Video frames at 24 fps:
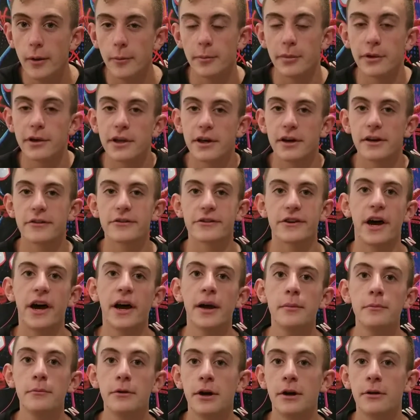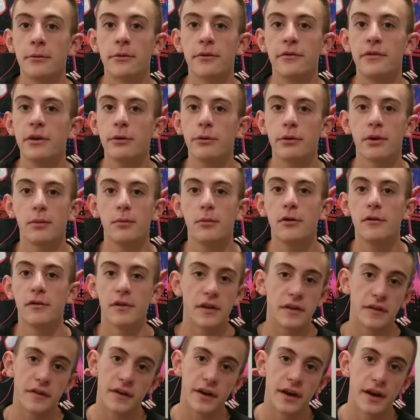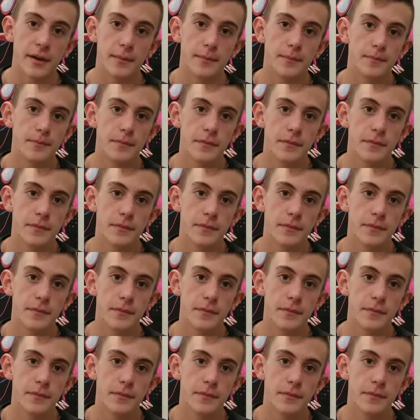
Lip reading: because I'm not reviewing a movie today.